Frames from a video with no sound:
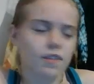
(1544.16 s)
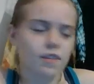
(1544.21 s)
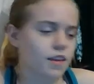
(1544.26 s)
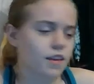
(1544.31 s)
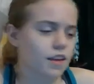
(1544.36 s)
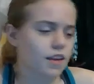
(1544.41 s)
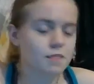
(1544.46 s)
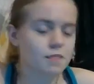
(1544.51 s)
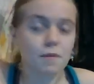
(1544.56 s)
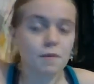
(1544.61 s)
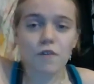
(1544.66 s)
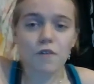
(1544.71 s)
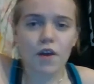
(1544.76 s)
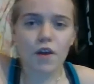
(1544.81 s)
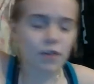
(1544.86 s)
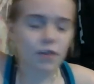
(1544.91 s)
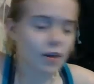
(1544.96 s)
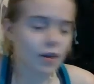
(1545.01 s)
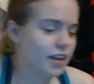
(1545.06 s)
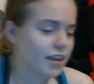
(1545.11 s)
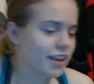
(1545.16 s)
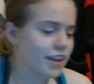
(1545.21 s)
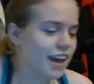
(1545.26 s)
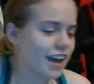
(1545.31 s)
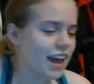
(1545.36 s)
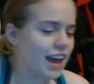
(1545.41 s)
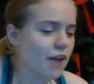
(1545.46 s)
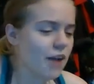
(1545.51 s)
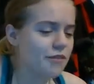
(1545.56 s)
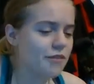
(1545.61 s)
It's been forever.
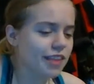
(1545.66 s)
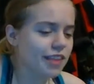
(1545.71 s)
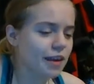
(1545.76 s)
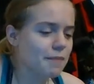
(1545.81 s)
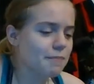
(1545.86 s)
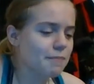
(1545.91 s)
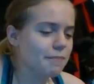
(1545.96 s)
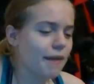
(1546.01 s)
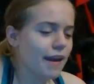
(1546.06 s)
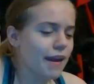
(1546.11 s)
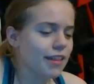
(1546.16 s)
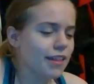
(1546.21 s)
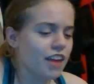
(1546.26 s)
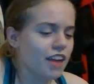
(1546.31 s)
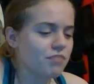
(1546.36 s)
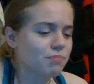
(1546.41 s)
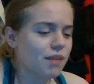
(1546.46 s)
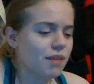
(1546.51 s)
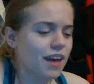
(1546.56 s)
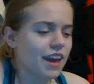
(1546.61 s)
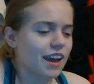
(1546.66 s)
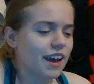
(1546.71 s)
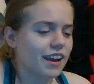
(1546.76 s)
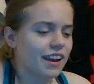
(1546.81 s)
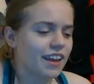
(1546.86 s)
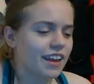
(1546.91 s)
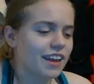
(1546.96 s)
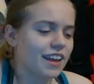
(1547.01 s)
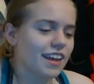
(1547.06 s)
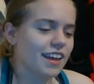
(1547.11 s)
And I was like, my life
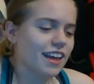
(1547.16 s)
plan.